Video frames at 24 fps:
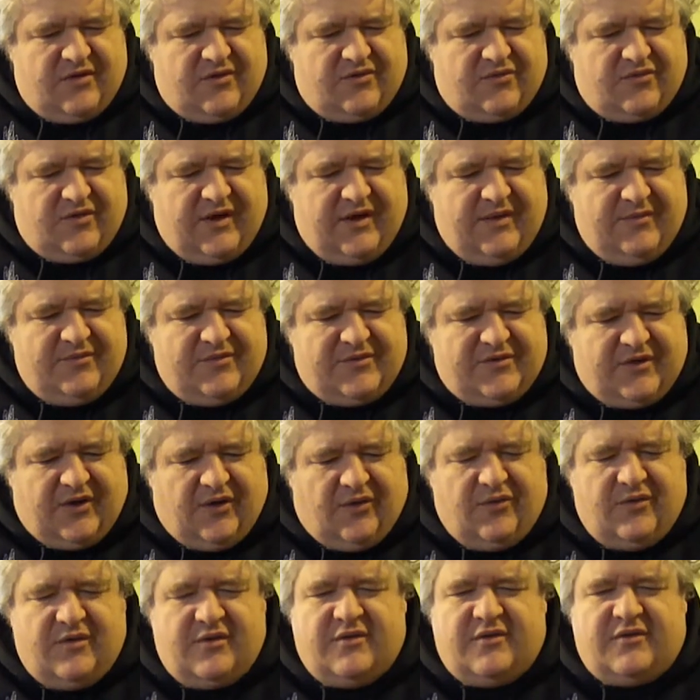cream
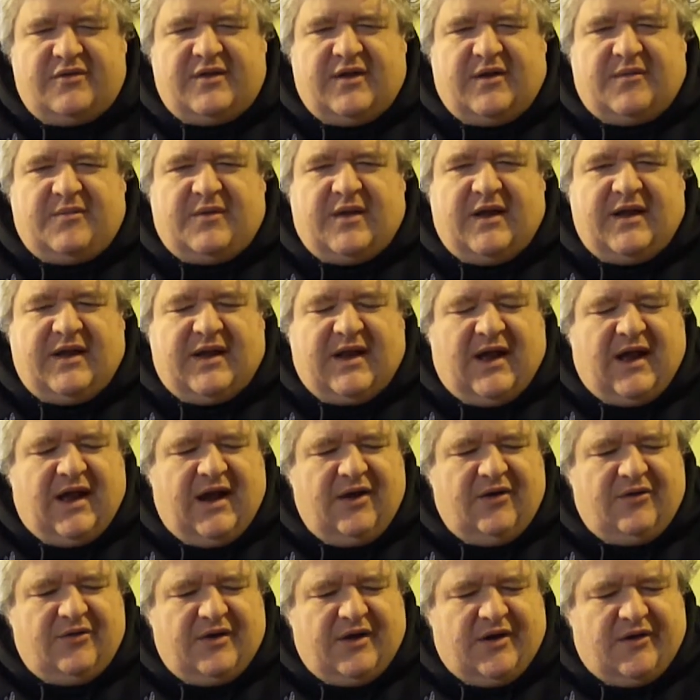soda or something like that. I
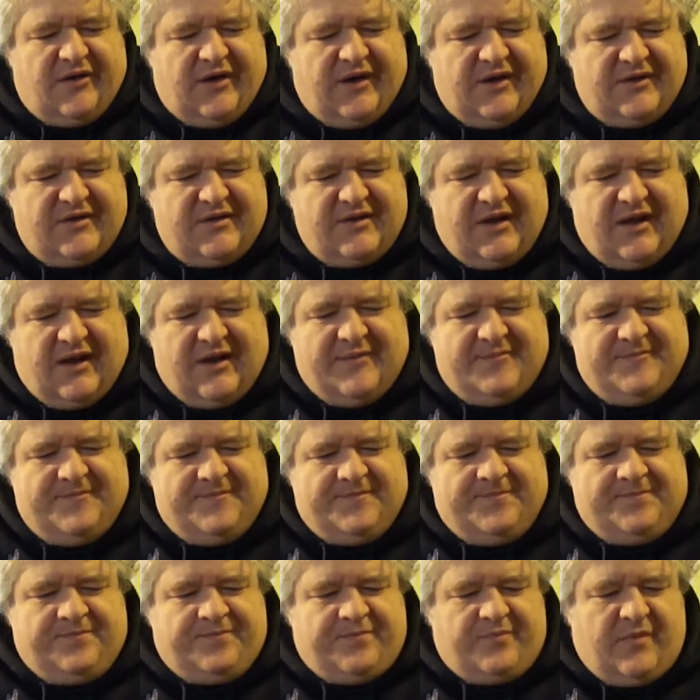don't know. It's not
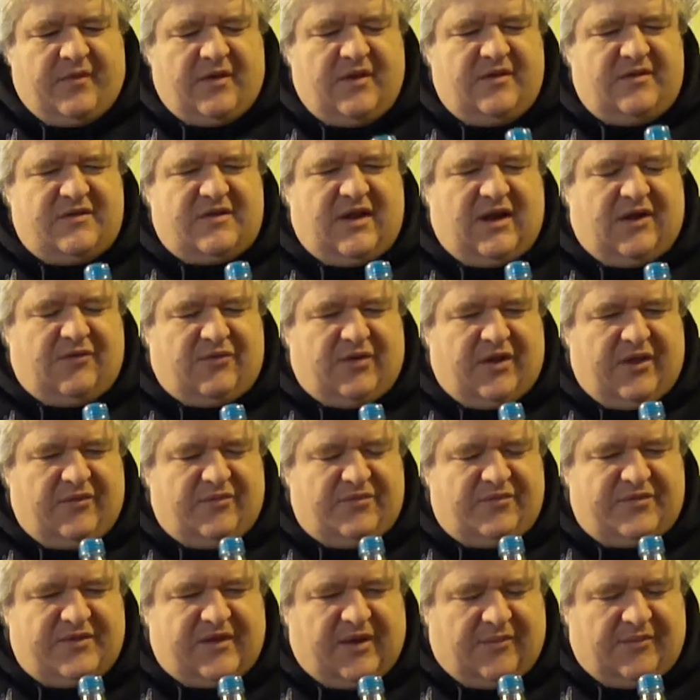it's not really
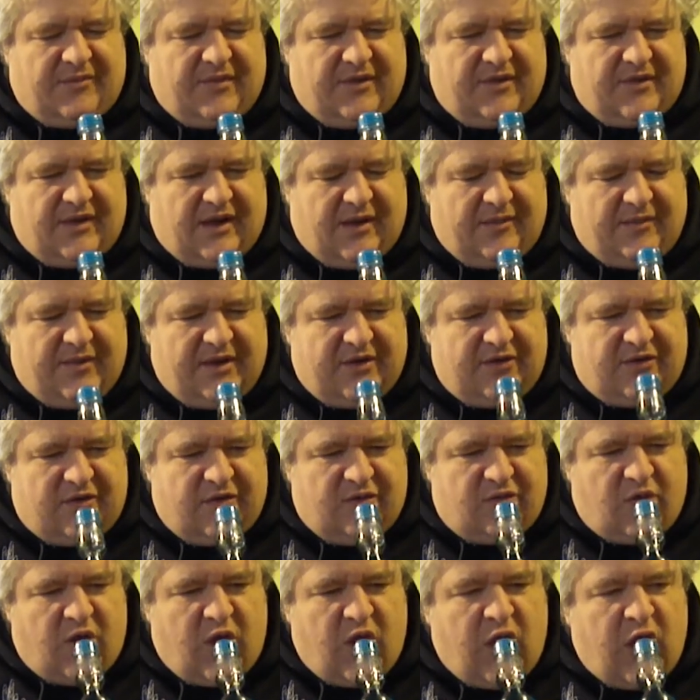something that I'm
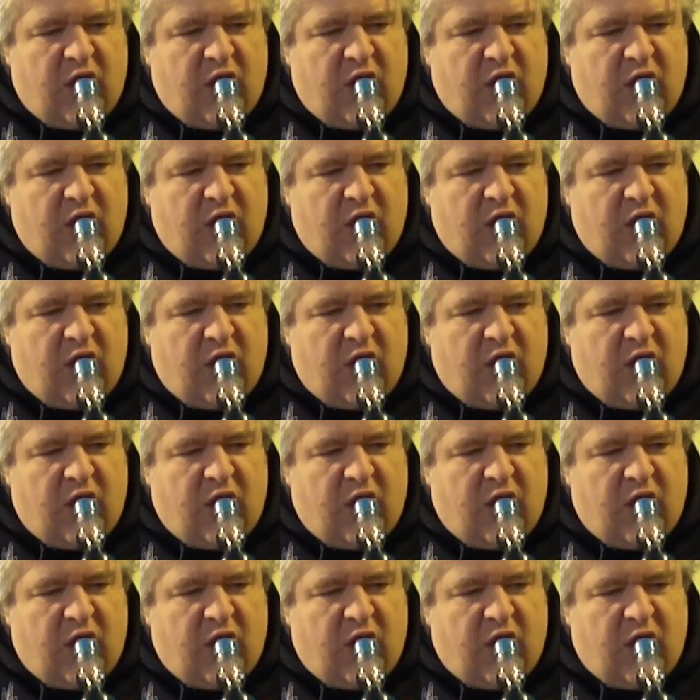into.